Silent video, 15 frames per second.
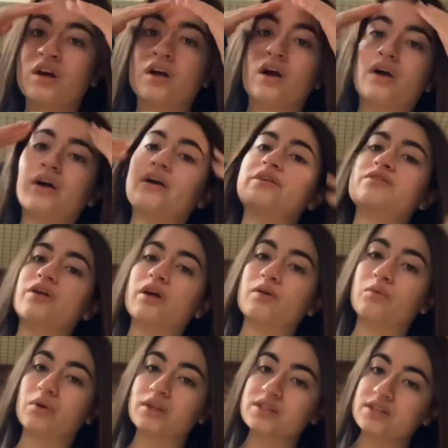Okay, so like
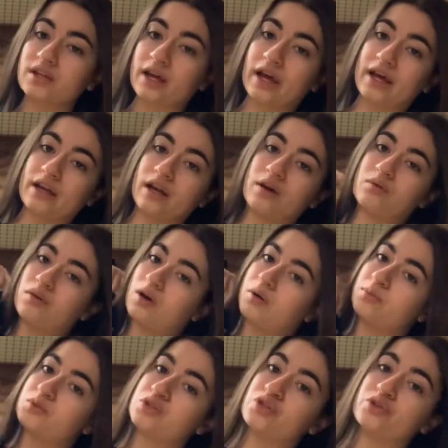once again, I woke
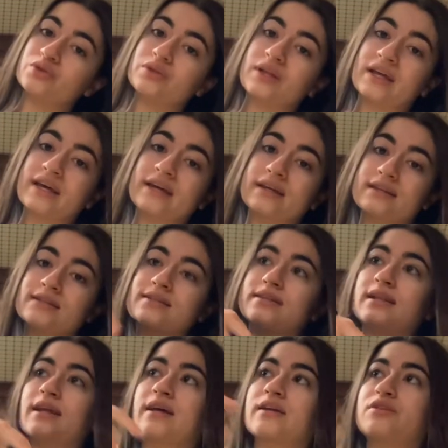up too late to
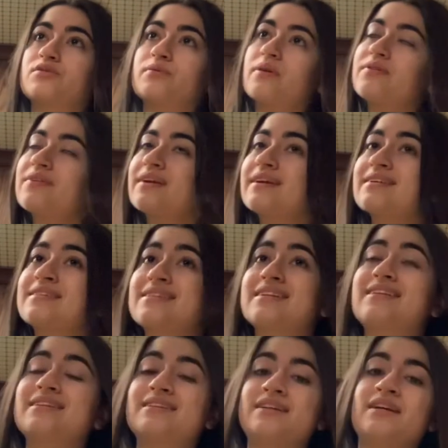like do my face
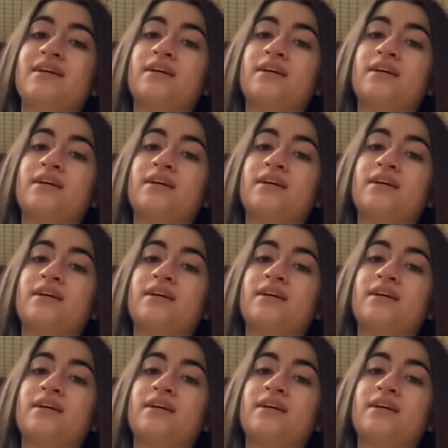and